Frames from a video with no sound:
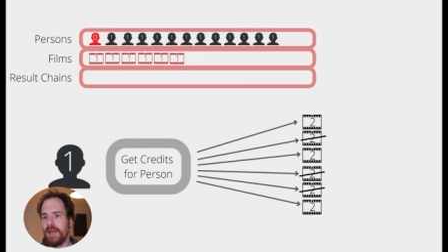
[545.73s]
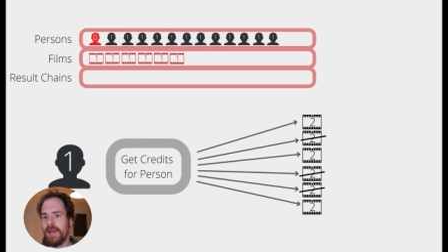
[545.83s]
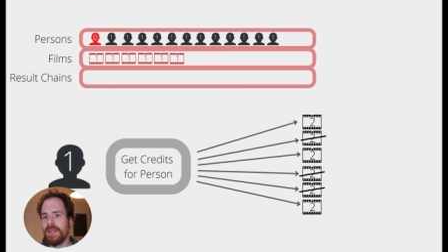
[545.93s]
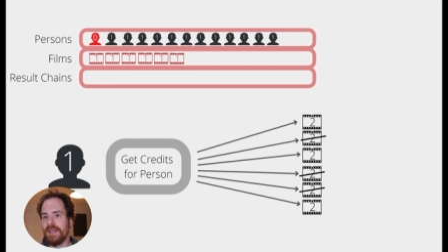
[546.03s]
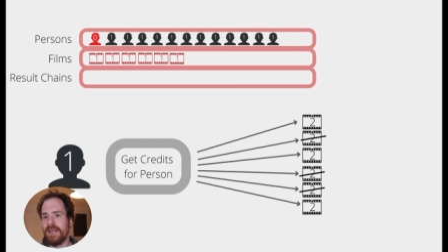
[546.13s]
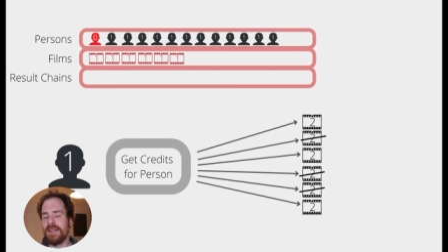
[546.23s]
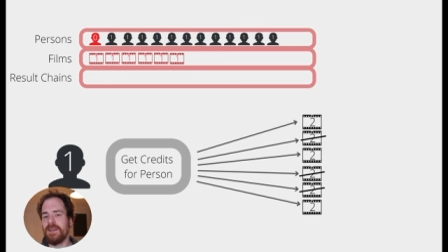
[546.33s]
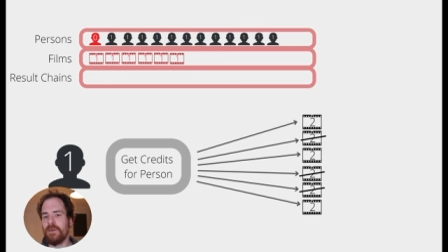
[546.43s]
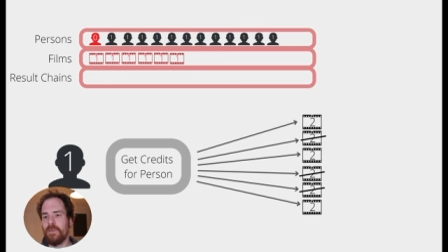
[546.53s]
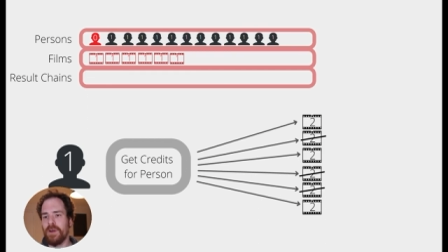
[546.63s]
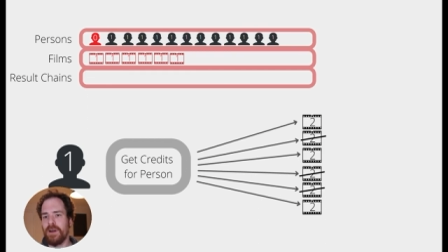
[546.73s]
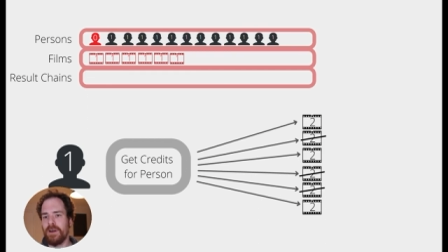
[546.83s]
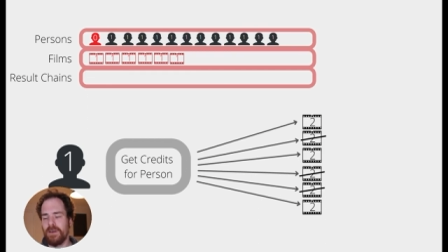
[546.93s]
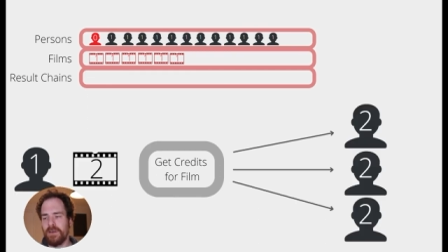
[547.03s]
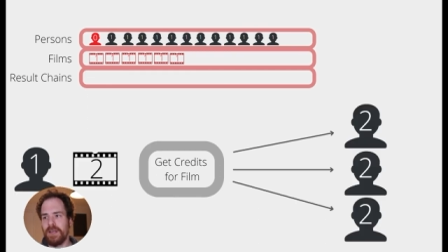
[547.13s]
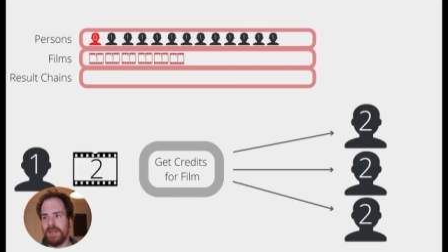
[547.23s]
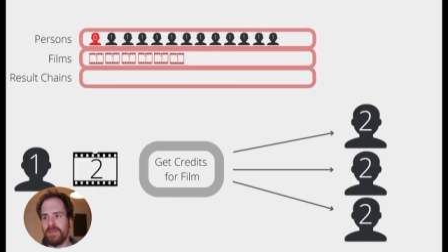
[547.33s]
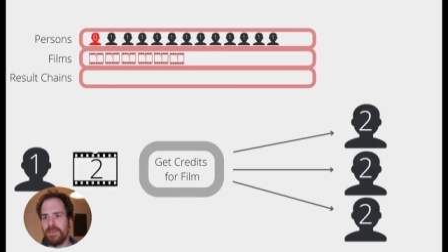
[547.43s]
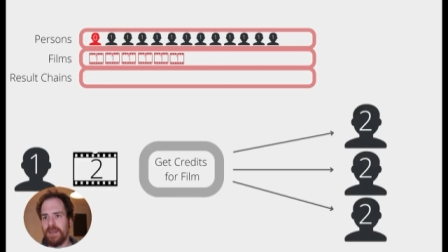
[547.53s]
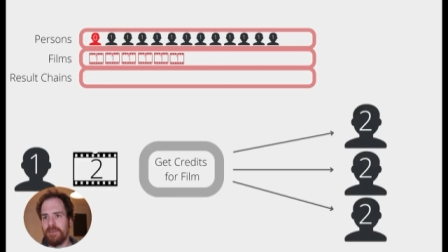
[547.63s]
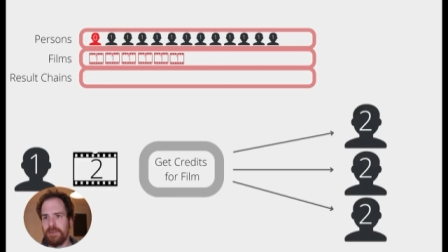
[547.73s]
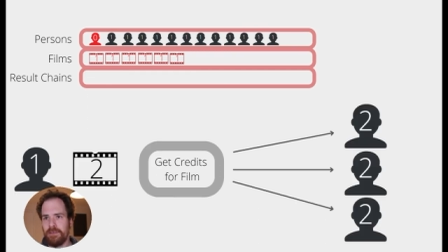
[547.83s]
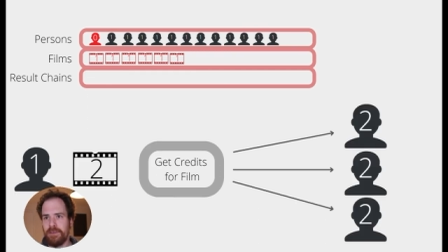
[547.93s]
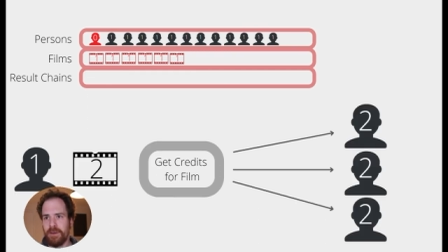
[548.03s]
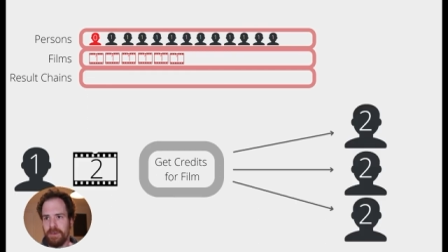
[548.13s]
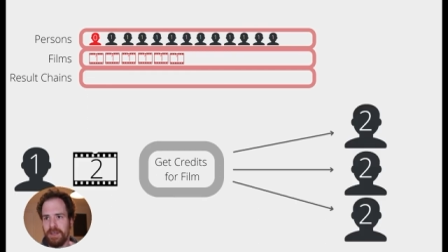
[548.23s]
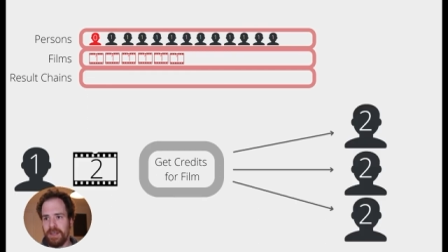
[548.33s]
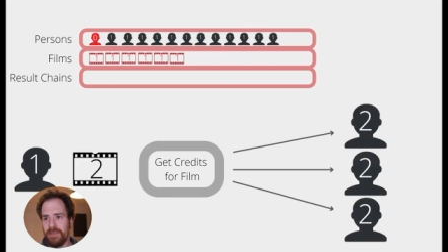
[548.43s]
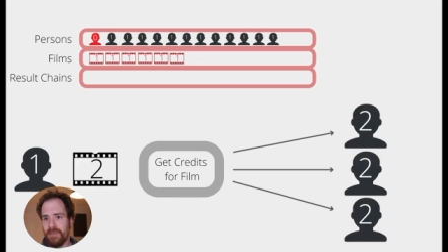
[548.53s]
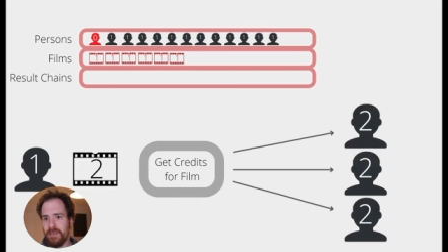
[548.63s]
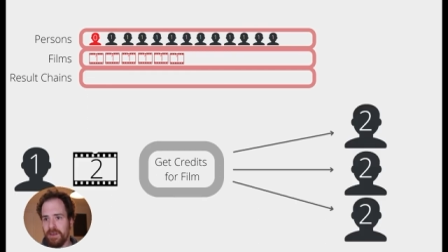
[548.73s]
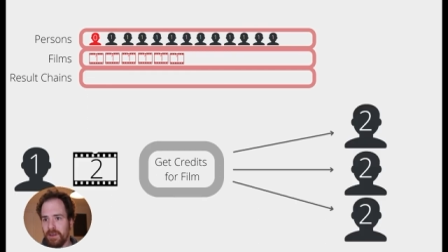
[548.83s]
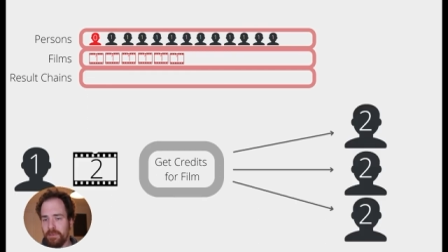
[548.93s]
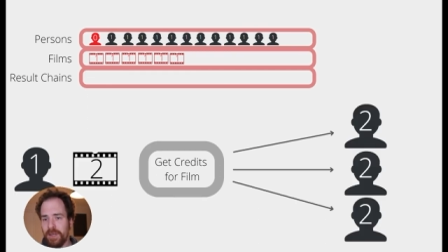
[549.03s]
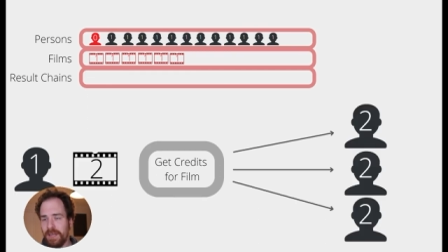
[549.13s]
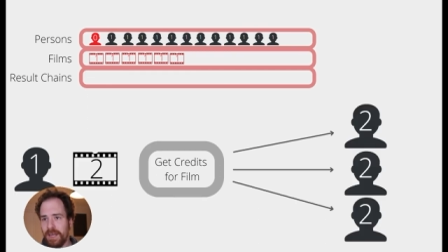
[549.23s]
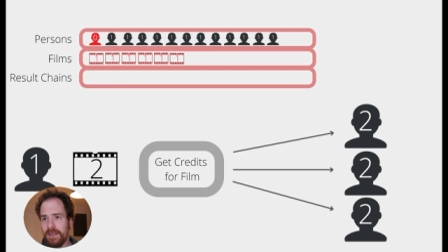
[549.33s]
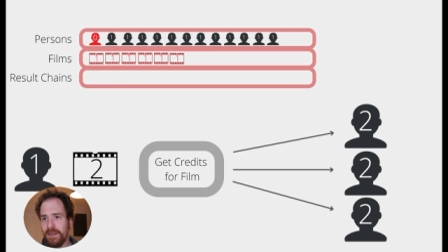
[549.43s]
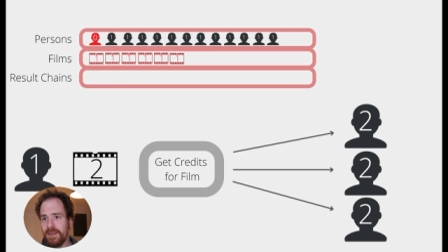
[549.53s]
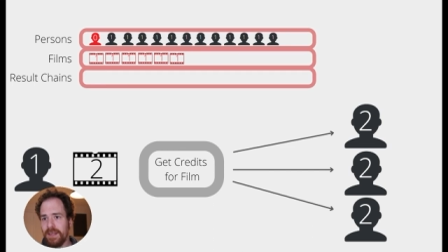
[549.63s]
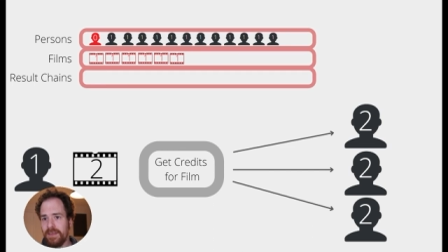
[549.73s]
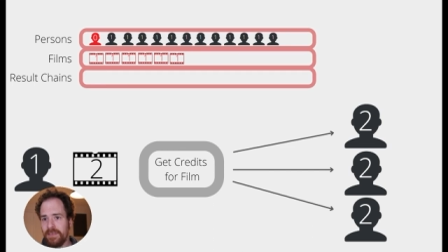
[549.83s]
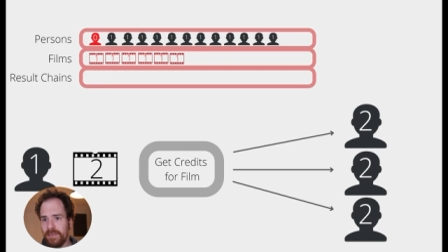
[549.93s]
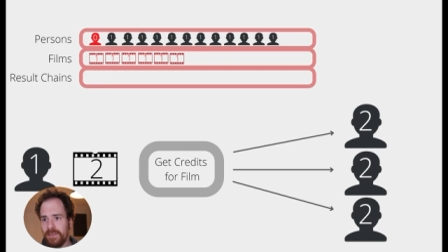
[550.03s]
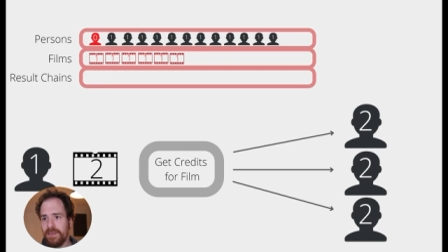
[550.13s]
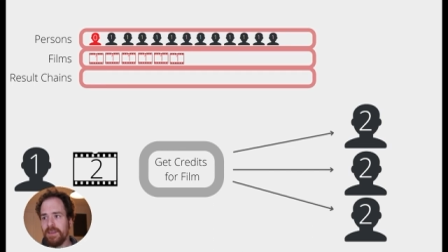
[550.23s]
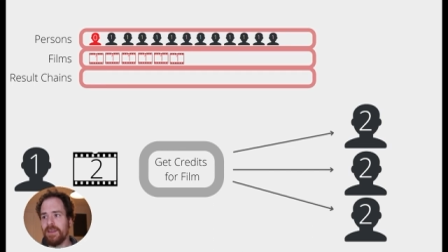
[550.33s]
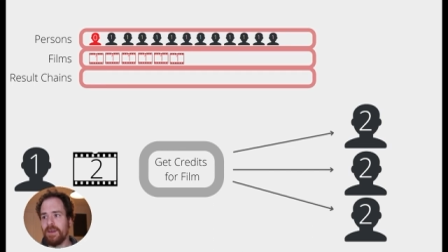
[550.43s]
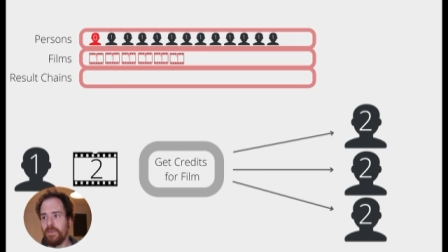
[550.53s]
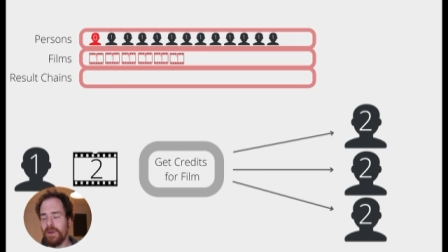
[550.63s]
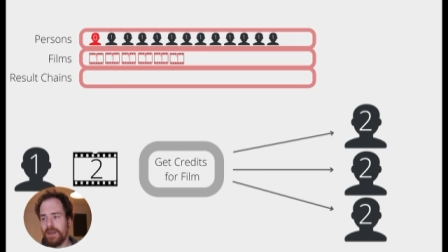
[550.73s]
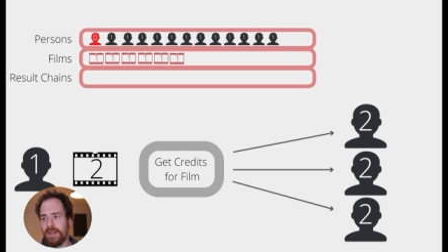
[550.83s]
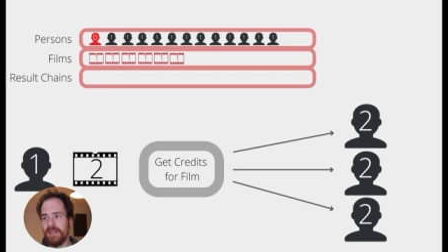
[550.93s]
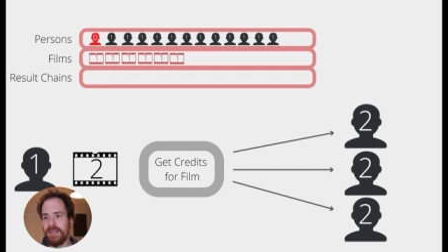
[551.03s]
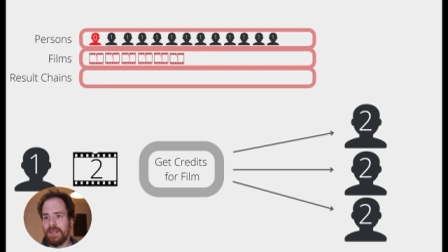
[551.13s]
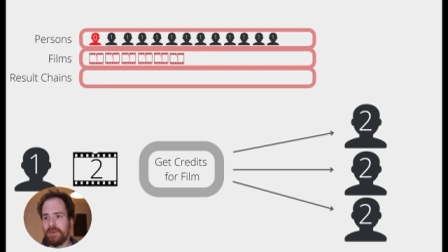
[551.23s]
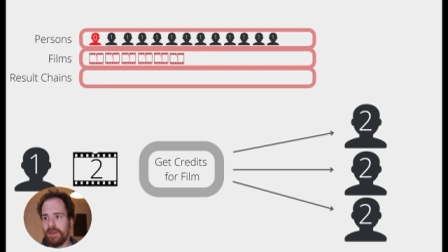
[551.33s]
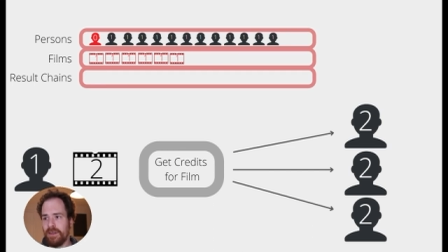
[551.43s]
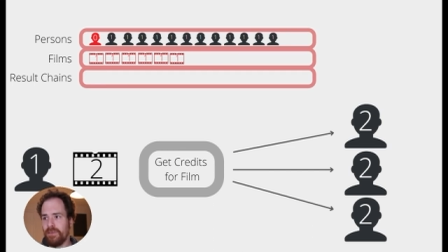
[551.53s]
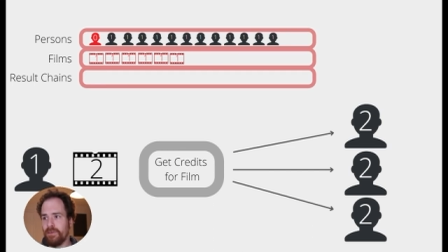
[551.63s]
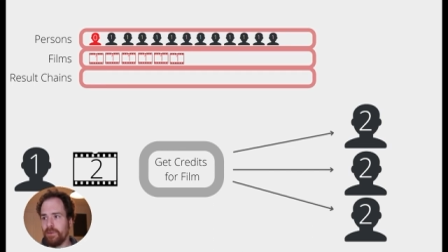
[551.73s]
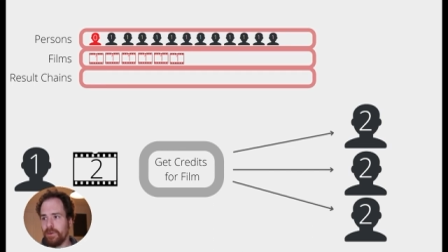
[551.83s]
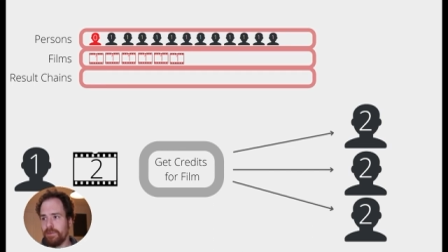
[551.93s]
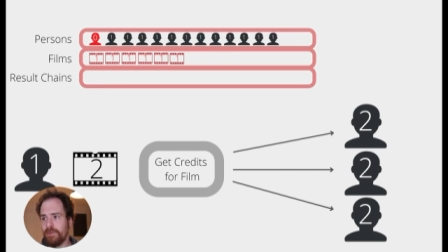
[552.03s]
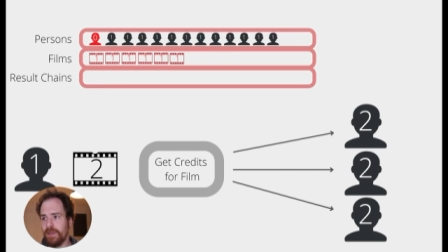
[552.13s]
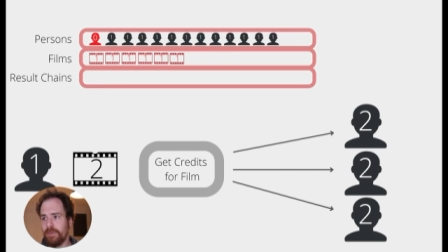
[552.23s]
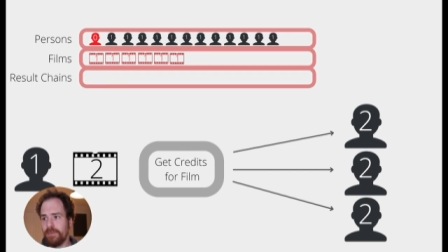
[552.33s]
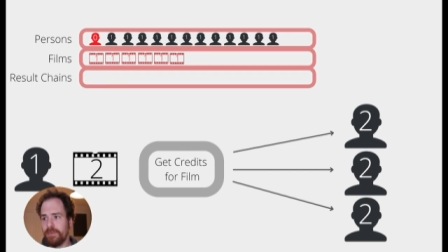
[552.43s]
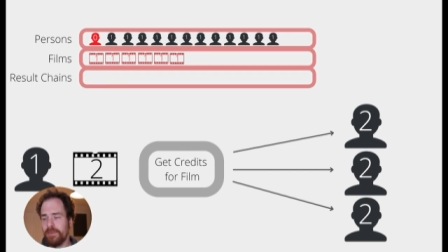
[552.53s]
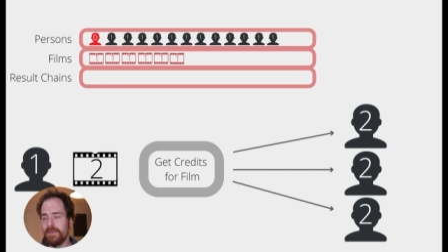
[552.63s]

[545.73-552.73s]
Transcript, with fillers: And again, we are looking at every film that has not been handled yet. We are getting the credits for the film.